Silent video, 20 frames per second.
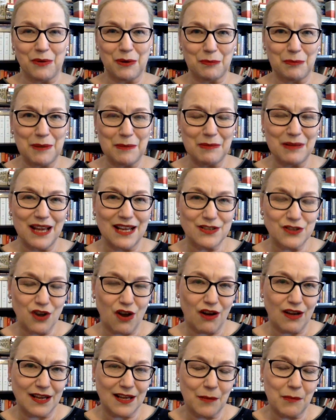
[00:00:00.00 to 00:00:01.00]
what people are
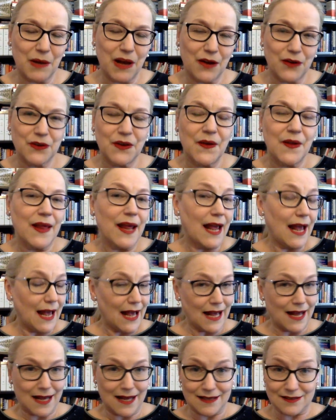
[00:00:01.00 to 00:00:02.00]
talking about.
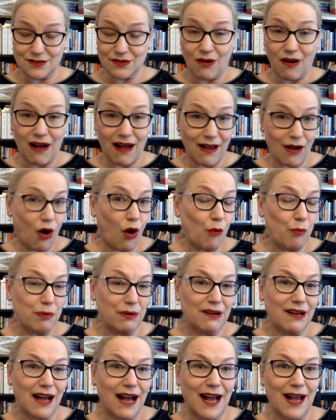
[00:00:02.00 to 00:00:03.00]
Uh, so I hope
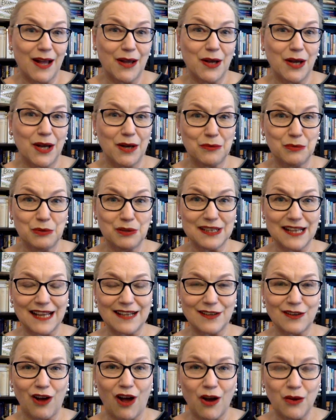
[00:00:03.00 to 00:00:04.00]
I will get
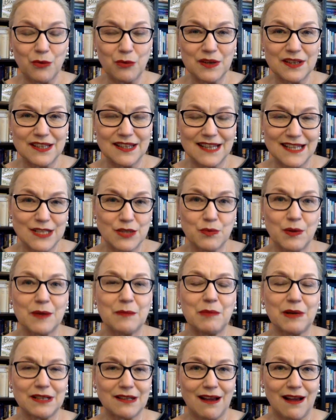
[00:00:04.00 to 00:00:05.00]
along with this one,
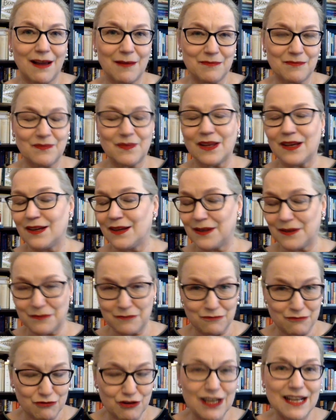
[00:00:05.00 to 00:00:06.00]
but I'm uh,
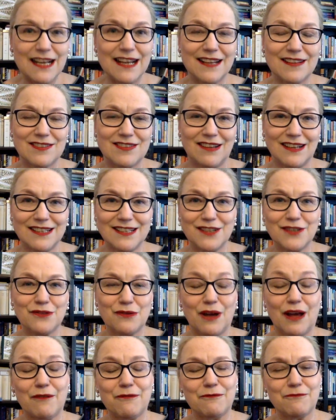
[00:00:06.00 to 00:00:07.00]
really excited to
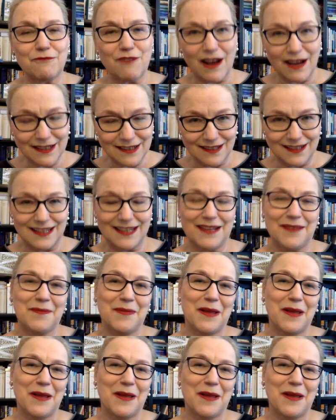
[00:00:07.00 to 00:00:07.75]
have finally